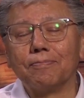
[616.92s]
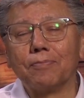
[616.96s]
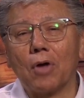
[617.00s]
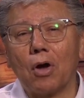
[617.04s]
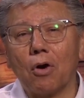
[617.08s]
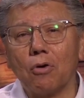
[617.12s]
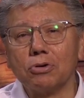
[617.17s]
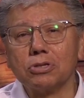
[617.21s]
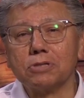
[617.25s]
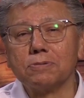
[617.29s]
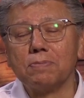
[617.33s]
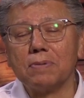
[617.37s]

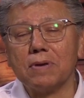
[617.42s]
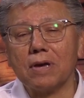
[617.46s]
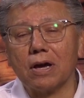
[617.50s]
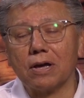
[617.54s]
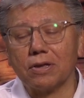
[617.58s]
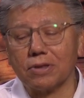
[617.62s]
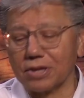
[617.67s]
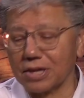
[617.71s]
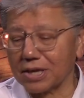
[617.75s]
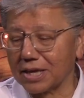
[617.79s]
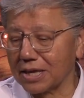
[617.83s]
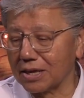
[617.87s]
always be
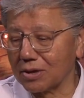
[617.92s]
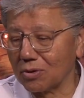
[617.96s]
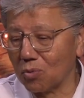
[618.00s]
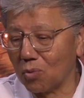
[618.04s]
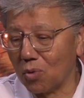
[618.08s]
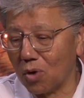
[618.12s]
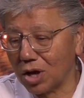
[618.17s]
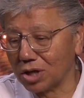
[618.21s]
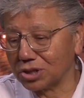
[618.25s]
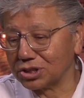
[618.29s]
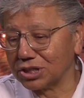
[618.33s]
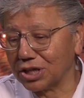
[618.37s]
on the
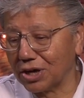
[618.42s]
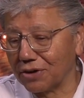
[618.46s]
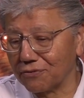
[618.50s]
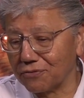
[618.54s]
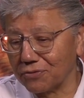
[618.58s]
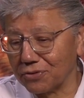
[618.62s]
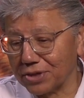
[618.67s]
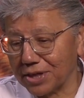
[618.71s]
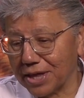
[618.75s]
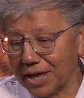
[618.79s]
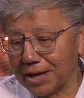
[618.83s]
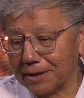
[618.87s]
watch
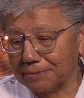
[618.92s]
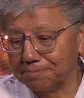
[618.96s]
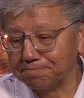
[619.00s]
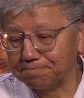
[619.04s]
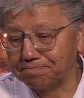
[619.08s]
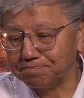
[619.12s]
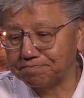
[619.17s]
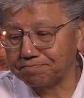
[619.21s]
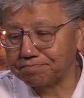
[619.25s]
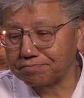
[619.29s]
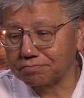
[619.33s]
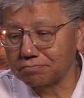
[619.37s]
out for that.
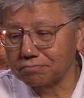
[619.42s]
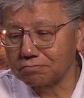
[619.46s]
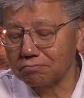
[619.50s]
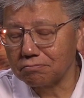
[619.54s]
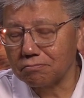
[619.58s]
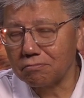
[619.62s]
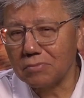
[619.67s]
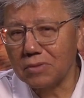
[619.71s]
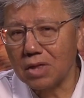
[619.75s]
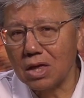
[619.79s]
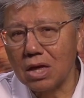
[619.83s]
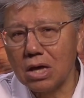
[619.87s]

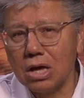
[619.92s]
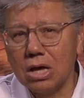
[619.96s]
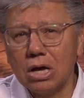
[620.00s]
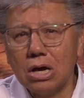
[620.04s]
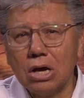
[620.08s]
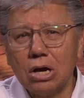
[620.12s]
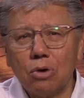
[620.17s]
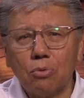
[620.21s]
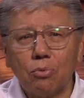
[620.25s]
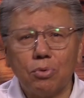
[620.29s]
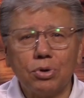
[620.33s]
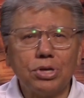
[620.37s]

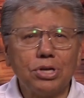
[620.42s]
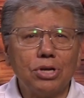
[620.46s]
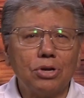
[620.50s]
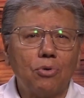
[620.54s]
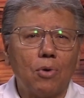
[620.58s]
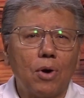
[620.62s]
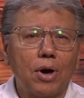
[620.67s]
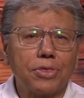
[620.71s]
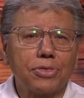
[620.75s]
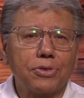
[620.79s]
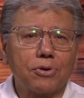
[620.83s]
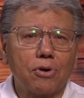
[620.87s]
Well, you
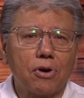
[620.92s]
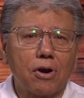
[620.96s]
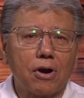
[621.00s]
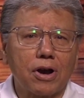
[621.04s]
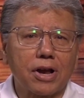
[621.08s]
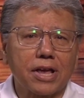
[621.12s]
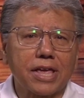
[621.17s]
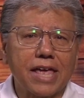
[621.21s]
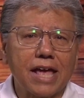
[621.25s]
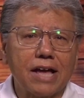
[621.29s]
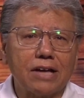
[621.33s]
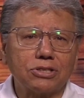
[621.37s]
know what? There
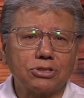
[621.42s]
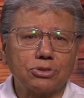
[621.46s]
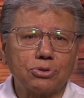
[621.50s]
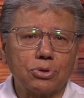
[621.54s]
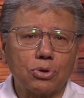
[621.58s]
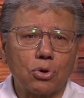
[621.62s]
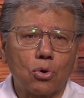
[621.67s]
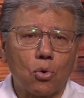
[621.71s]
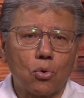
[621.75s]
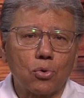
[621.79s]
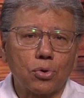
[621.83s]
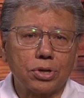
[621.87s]
are accounts
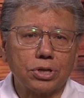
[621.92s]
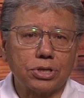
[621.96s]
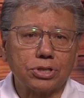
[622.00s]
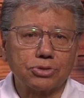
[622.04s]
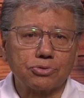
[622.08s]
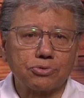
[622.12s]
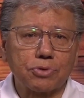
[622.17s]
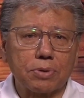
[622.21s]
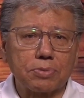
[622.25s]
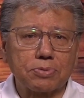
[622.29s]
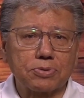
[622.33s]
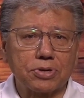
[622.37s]
recorded in
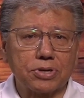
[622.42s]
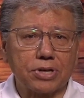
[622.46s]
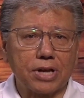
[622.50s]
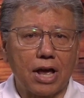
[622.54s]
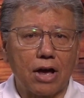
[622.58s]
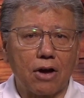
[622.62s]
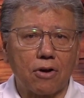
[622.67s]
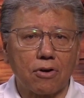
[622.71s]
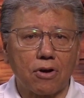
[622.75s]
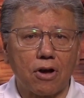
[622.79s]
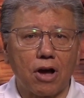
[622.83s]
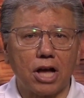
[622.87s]
Scripture on
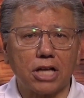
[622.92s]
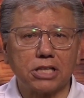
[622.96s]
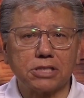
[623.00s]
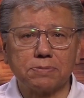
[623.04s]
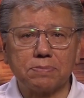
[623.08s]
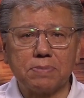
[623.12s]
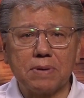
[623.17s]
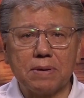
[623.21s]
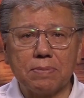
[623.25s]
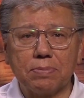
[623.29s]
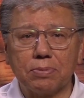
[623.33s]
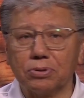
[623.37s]
how God's
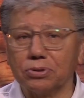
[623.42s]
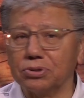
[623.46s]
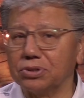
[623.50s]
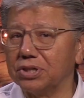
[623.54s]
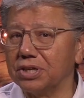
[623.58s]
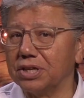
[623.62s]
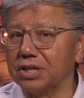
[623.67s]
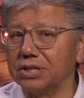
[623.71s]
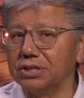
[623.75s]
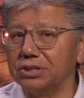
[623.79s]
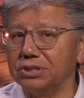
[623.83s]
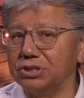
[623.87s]
people
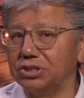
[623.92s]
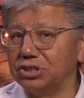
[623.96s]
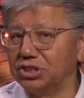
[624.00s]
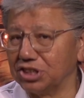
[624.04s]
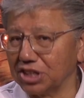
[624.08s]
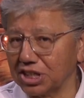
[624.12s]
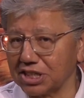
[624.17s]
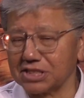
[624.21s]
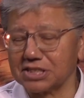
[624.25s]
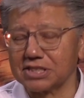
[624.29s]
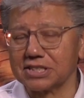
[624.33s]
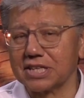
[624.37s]
did
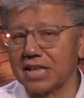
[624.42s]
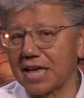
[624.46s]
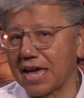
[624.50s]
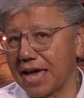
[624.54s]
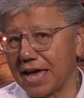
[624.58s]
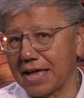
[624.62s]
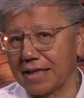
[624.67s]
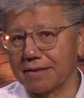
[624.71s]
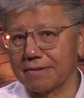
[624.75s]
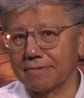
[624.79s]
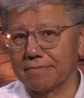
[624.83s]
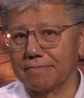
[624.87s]
just
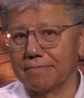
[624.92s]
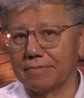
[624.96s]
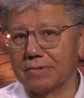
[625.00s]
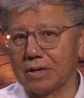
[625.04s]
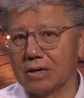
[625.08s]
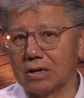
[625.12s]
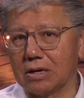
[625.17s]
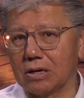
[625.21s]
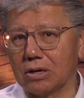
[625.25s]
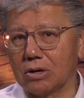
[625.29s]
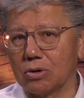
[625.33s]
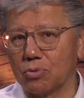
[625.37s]
that,
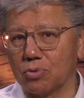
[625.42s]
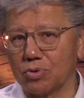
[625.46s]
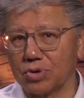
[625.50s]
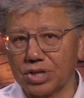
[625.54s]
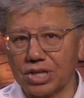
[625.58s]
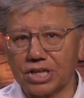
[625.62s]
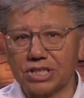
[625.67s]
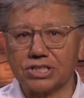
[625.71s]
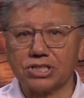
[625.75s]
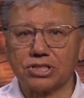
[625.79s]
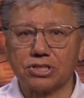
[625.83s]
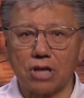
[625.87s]
where
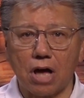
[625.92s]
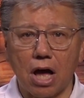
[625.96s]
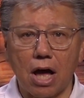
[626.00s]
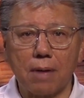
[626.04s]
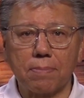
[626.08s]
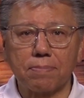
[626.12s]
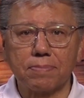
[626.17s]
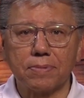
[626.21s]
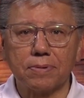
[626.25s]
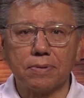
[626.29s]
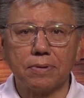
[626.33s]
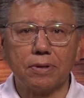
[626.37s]
they
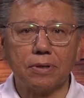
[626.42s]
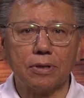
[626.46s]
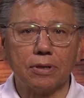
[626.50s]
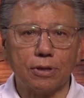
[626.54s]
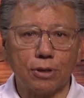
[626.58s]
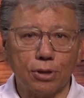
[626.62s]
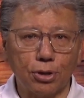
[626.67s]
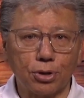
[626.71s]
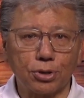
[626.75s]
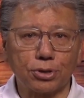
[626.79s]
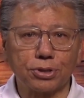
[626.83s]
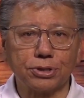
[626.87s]
stopped,
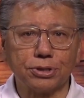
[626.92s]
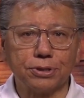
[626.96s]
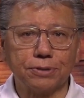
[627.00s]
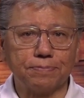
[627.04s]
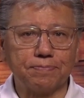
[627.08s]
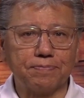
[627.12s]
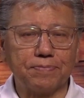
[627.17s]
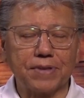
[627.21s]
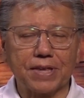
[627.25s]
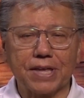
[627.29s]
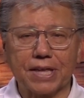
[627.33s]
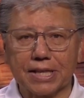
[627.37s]
looked,
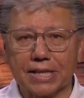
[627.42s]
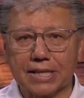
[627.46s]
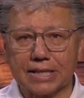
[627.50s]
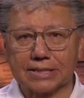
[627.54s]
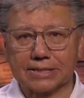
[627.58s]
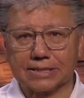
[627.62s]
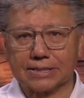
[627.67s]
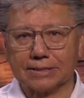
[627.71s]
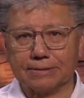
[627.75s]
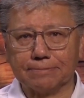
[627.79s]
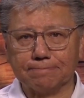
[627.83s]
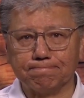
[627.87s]
and
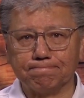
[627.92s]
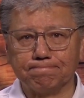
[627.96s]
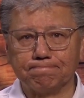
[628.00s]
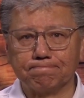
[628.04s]
listened.